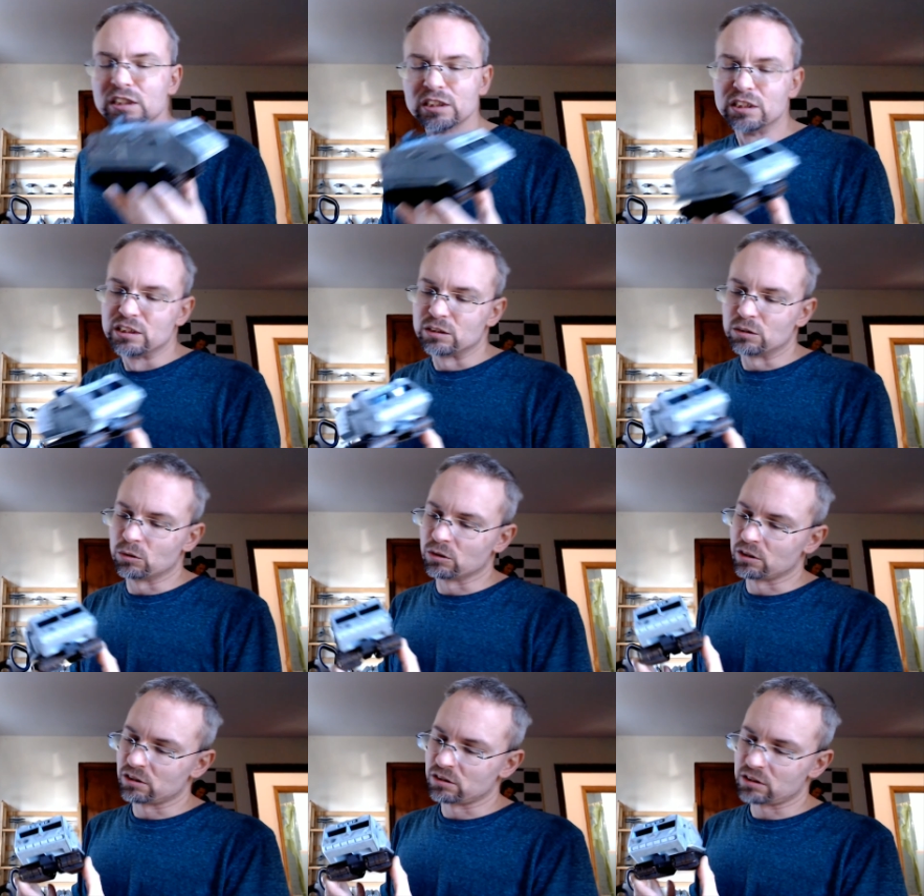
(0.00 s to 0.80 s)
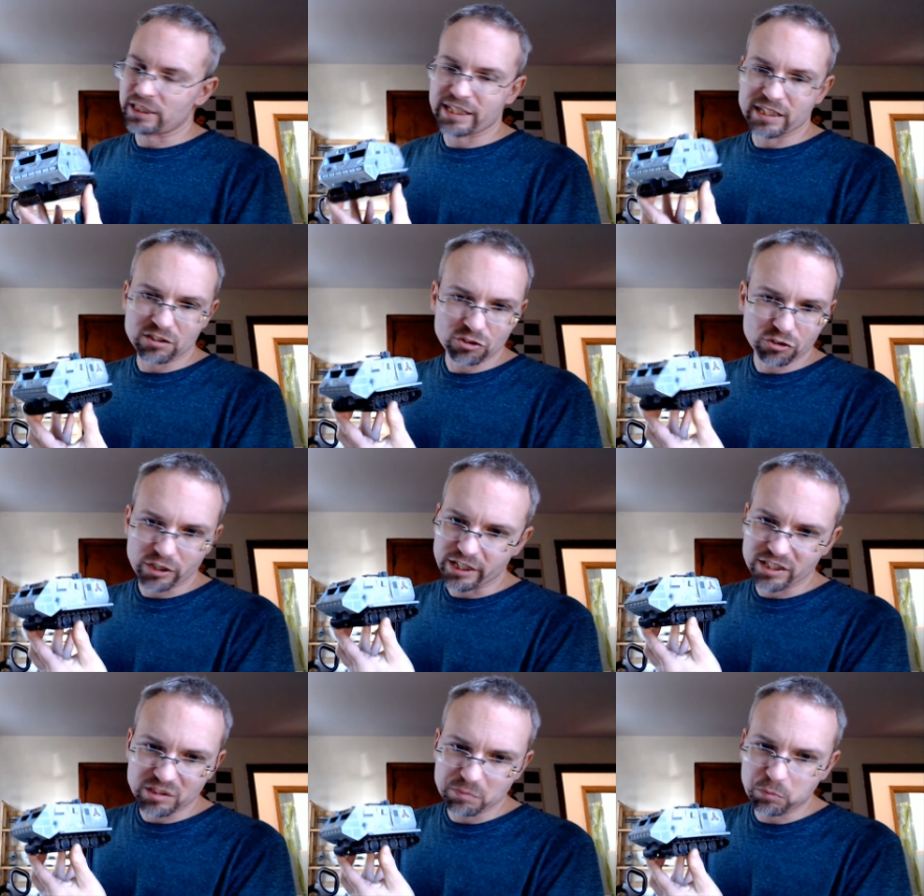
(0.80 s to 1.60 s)
or a land
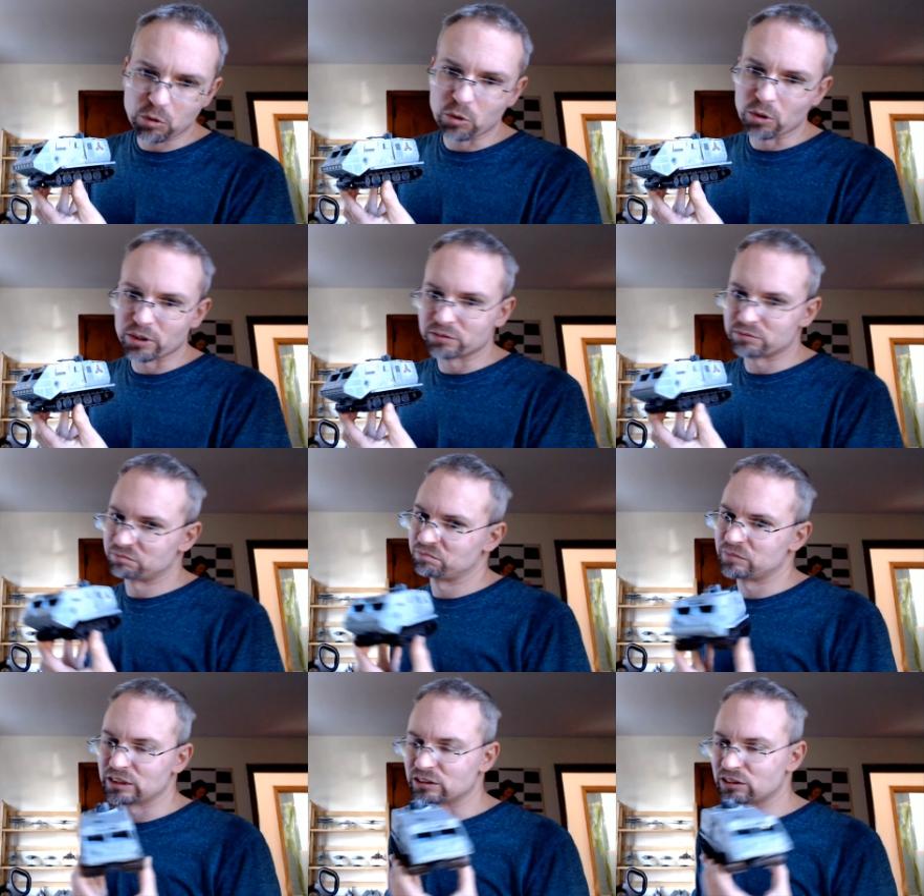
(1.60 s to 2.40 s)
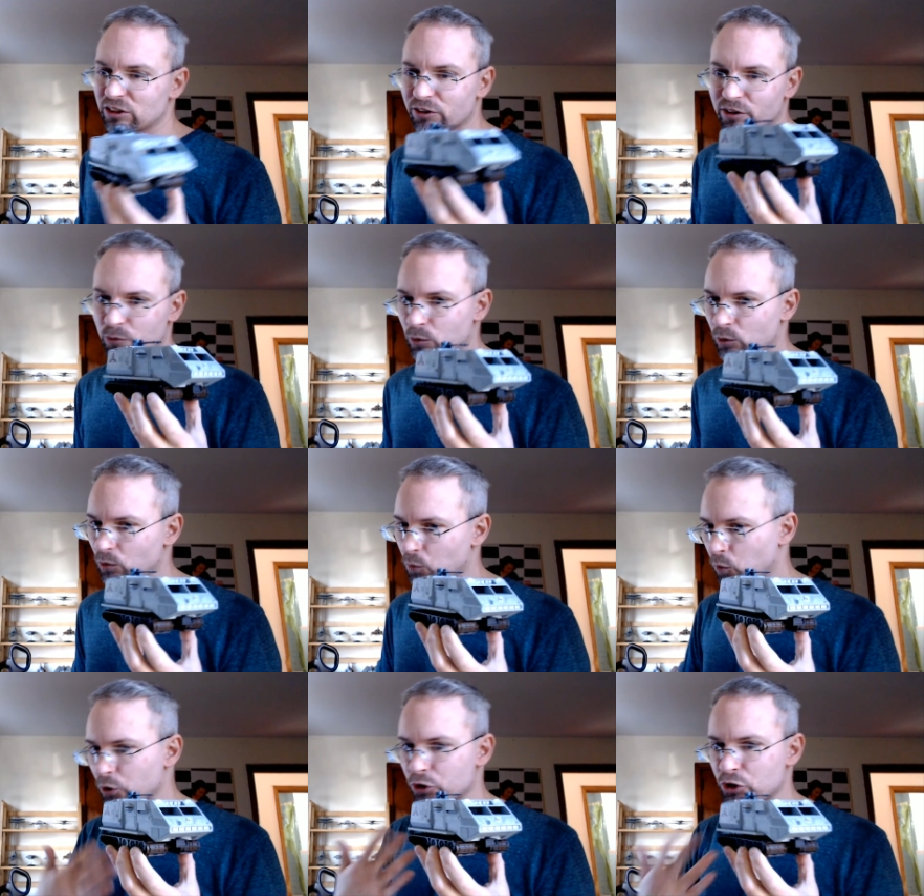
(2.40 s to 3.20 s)
transport, military World
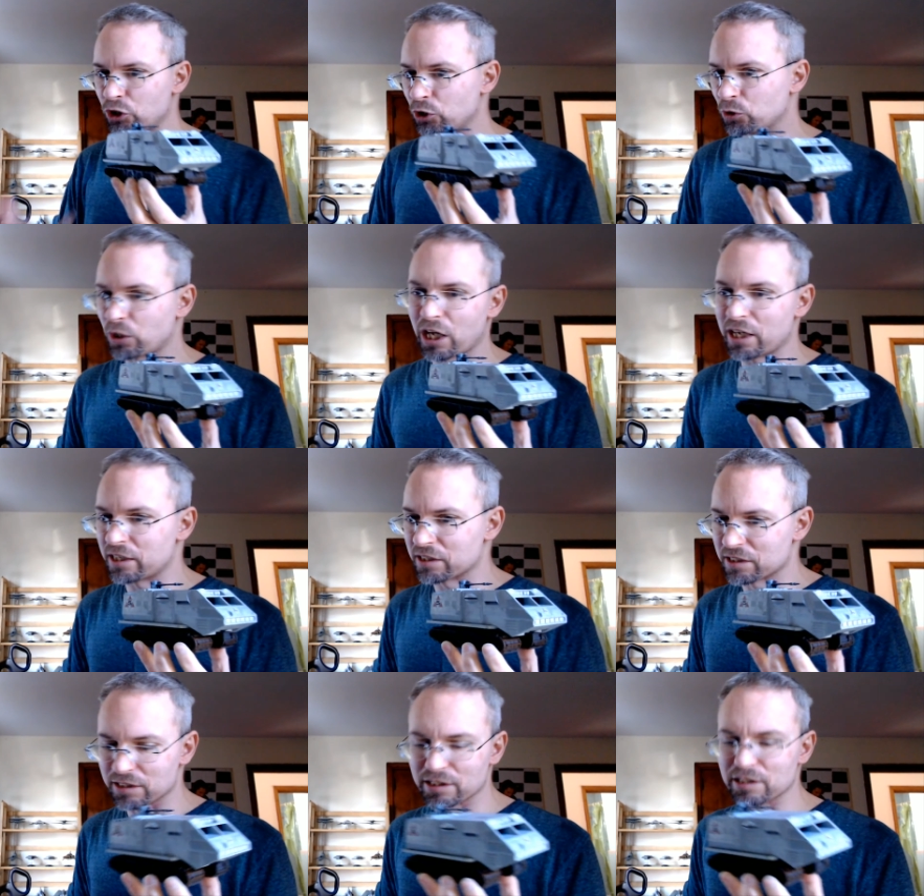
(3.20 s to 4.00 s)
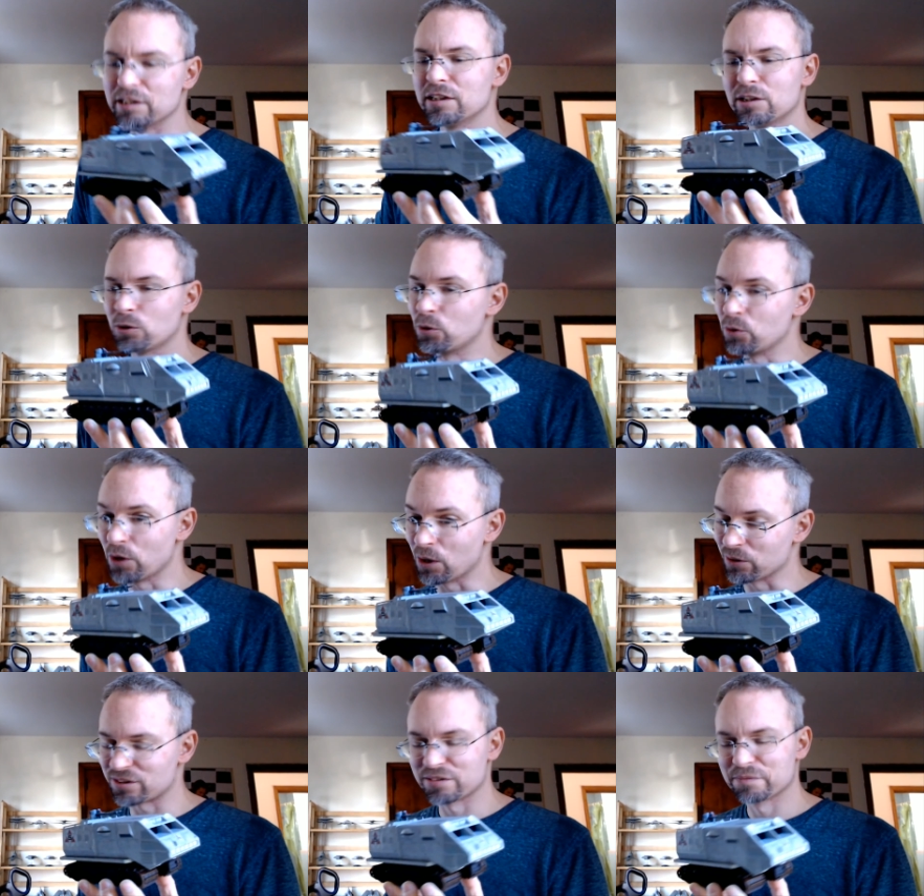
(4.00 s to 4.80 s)
War II kind of thing. Who
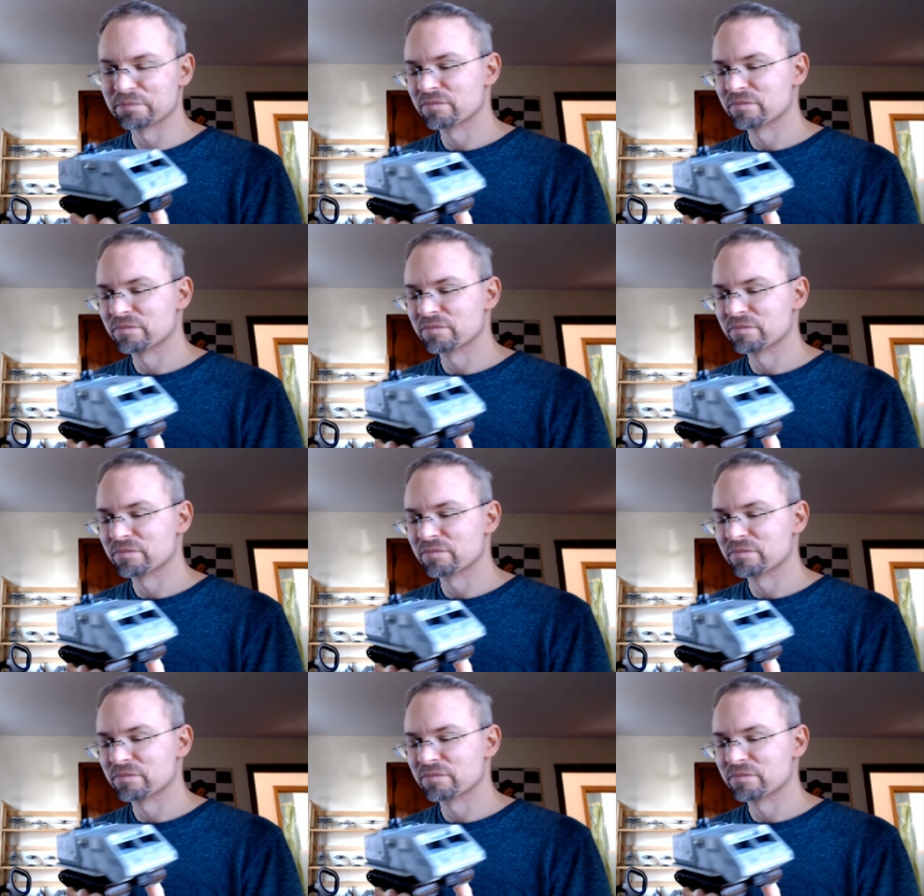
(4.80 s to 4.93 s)
knows?